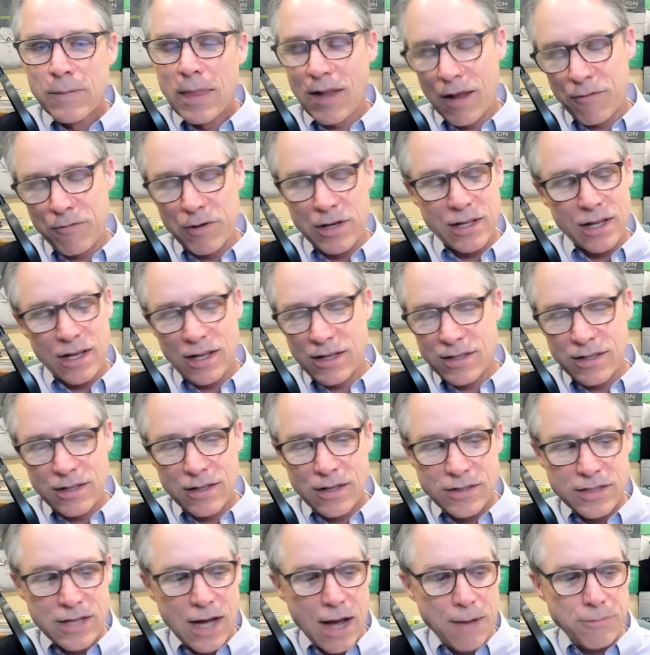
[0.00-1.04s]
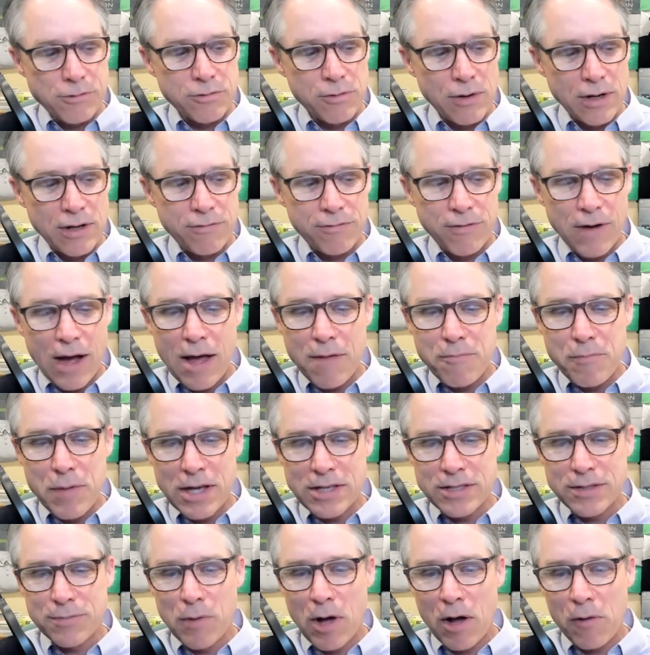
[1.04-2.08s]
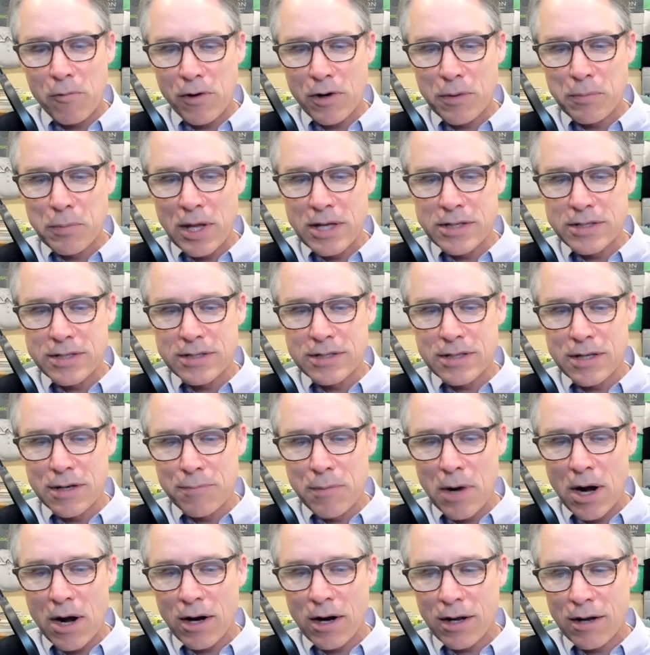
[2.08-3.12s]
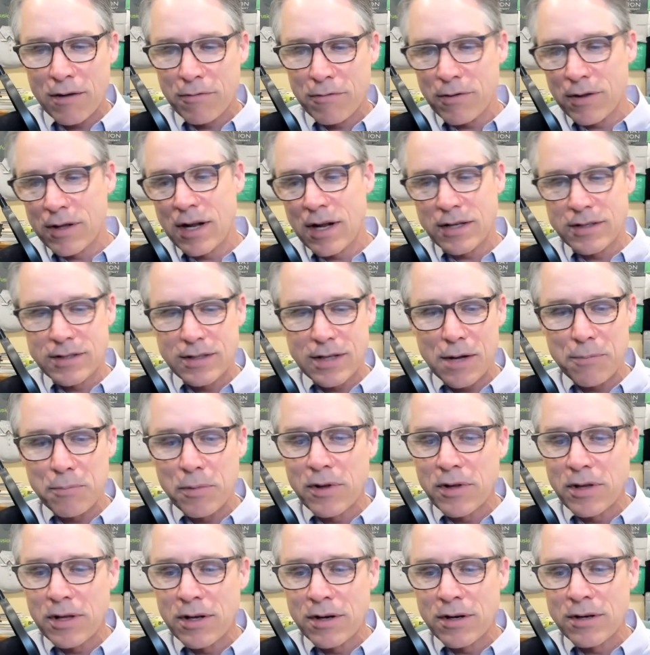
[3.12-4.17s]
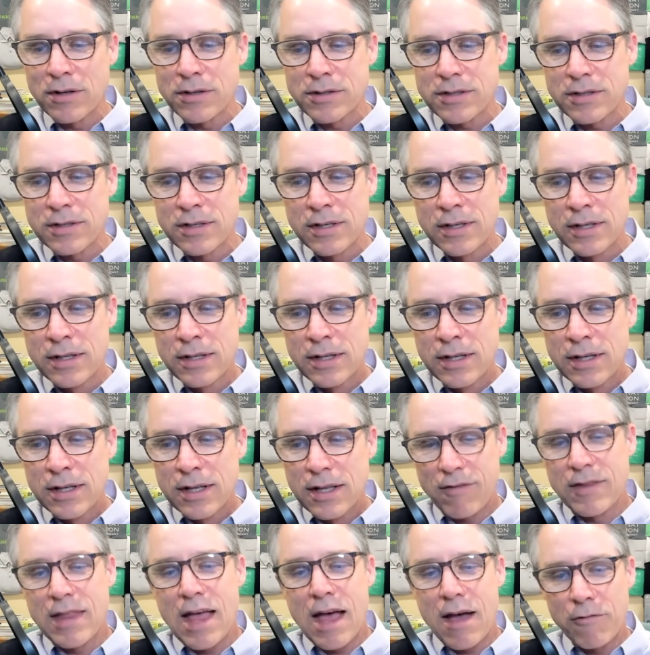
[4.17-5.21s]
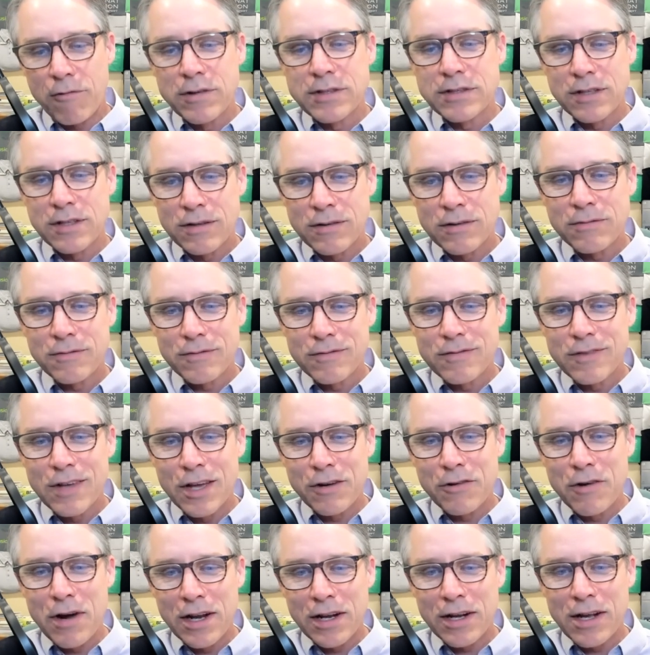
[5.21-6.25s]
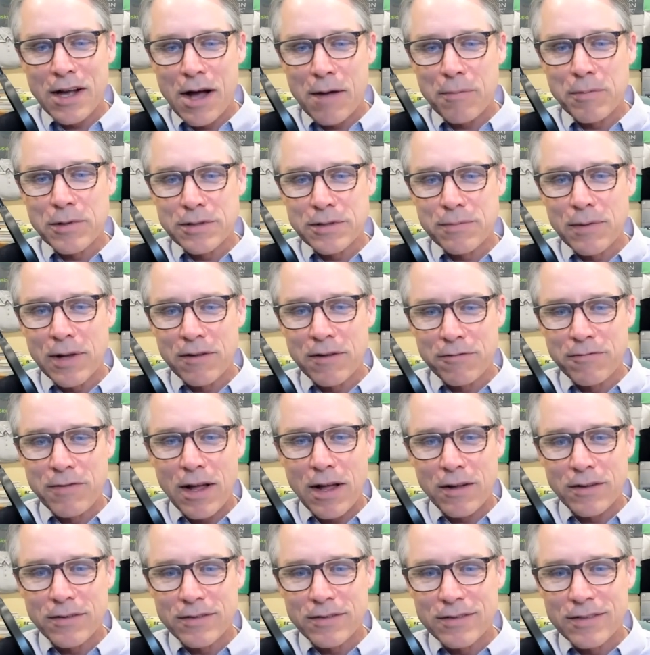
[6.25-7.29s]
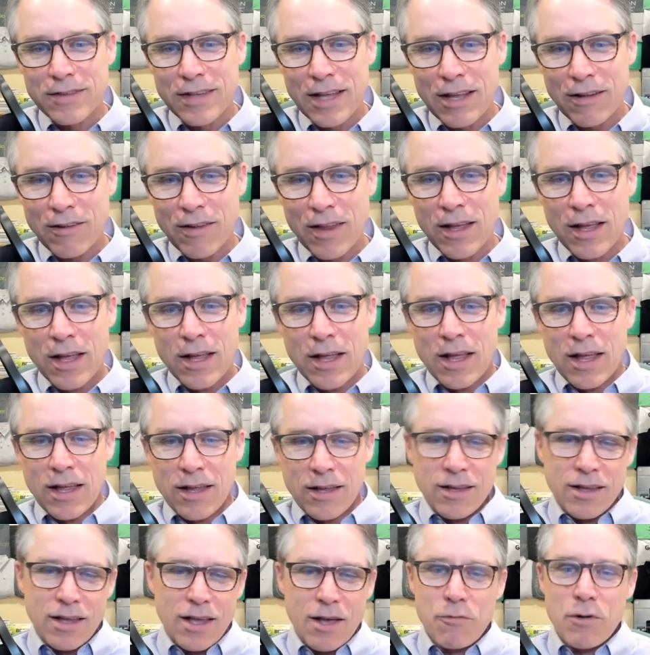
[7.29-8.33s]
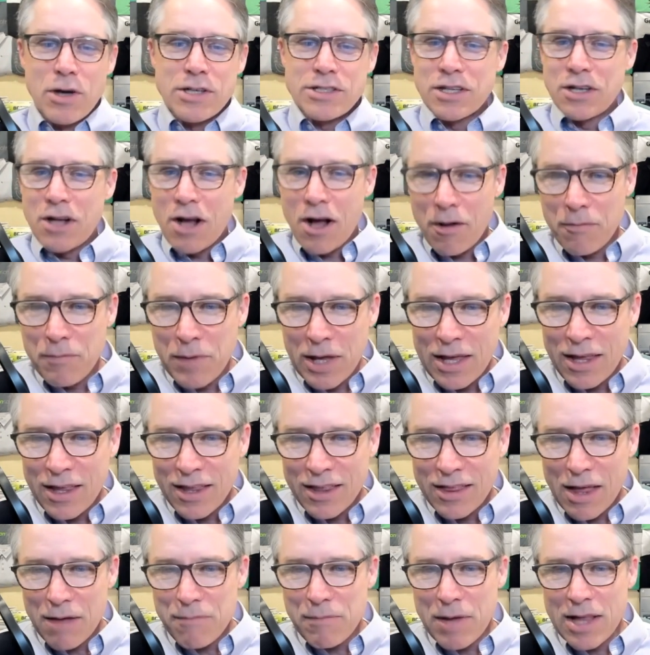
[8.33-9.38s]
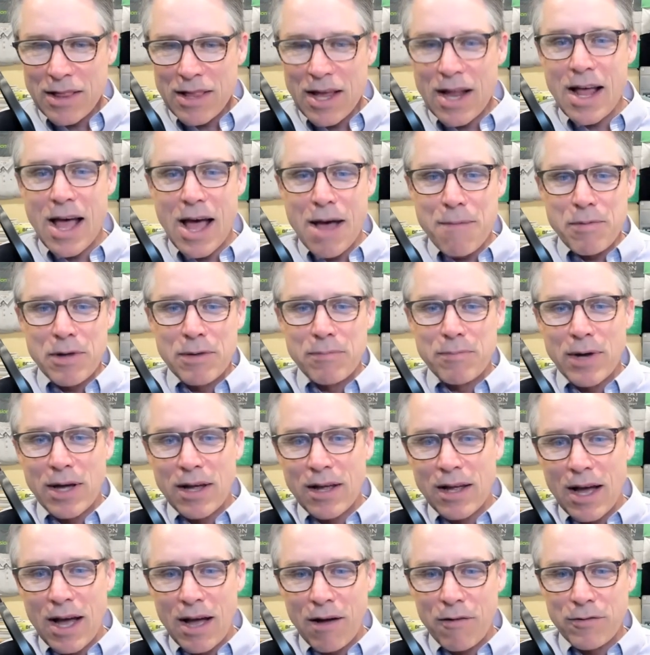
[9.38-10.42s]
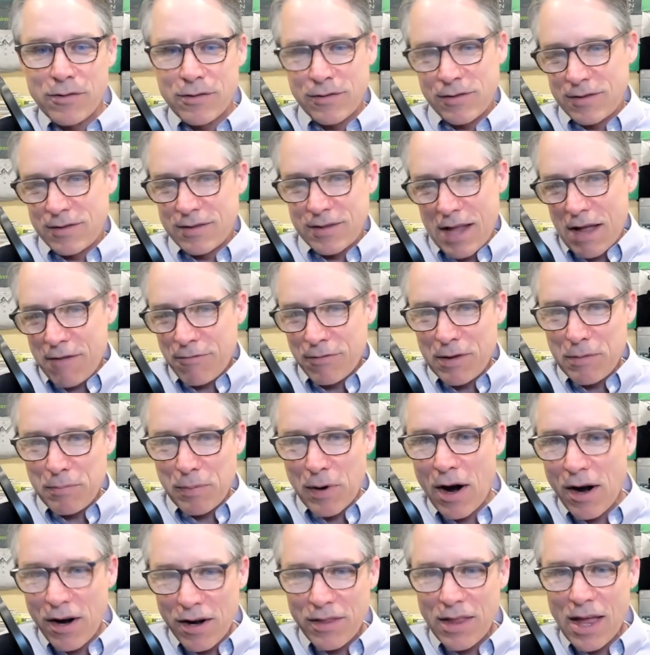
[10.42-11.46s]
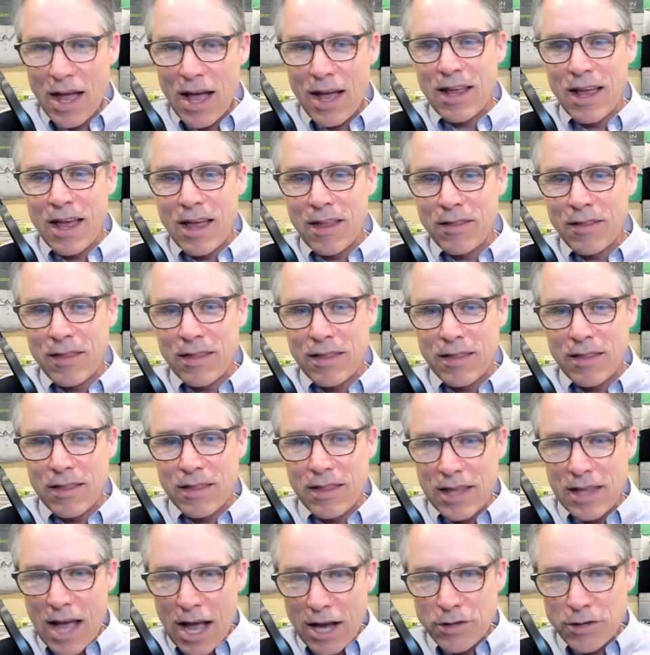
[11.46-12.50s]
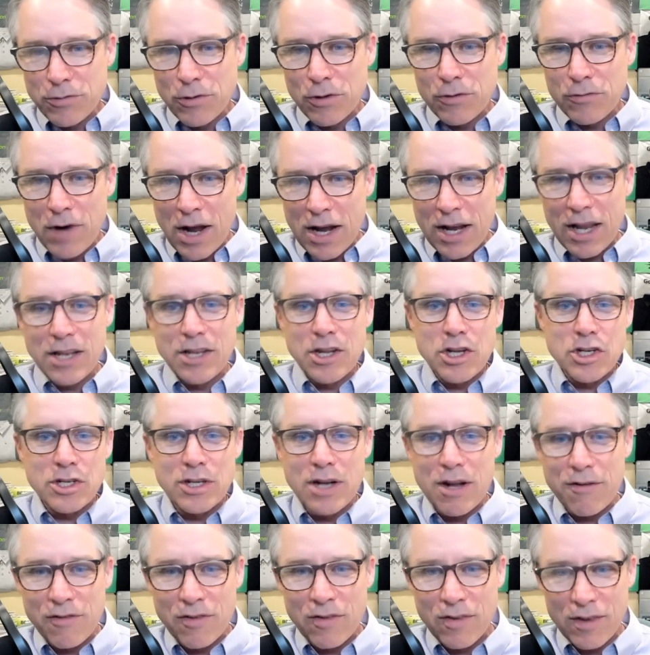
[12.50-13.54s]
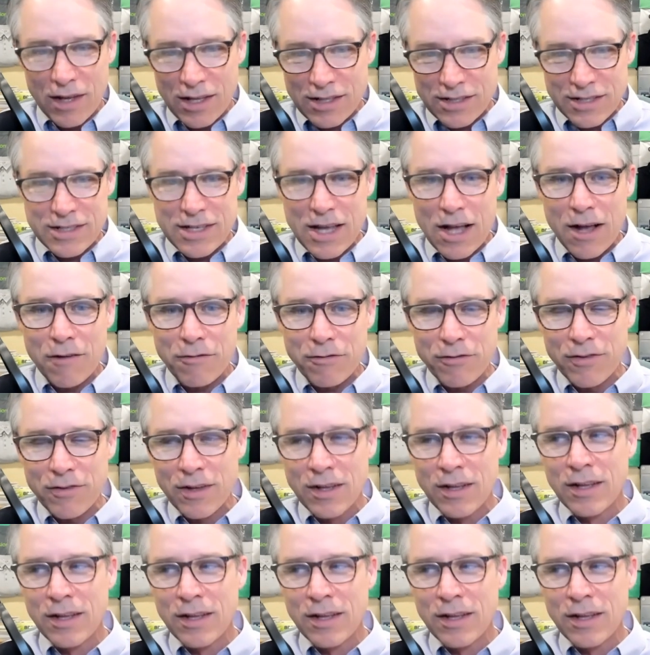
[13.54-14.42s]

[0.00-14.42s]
And we did. Top 25 best small workplaces in America for the next couple of years. That was a great accomplishment. It wasn't all me that made that happen, but I was definitely part of that. And the actual recognition of itself